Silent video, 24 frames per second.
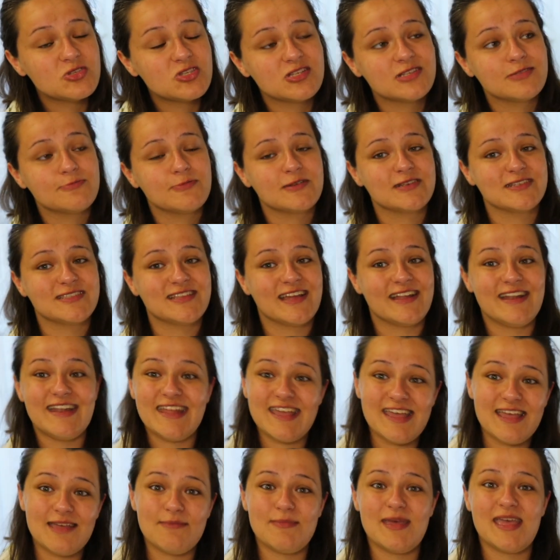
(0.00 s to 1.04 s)
just because they're
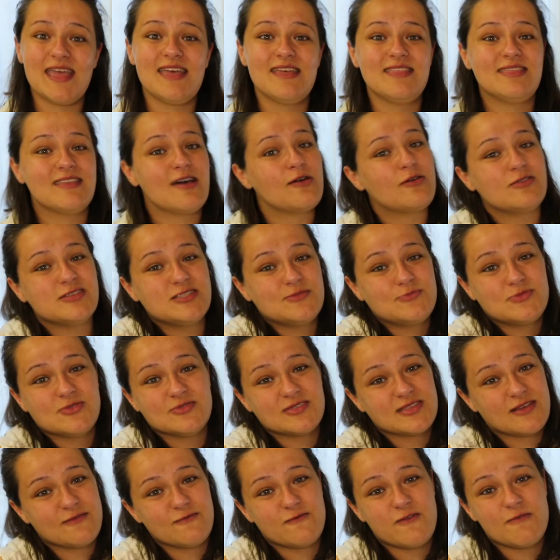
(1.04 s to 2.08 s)
near me, they're
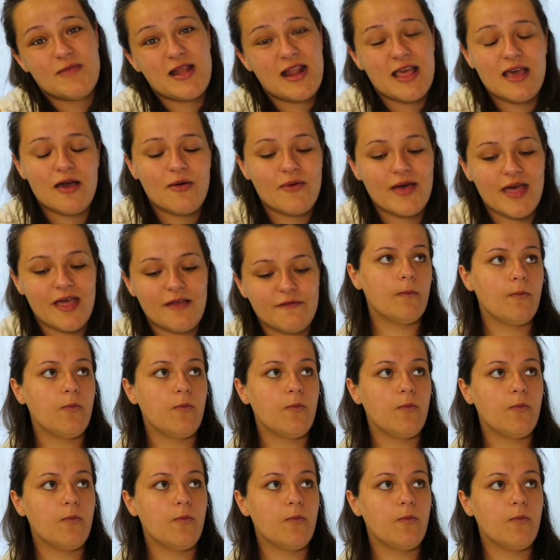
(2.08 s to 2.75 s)
hospitals I'm familiar with.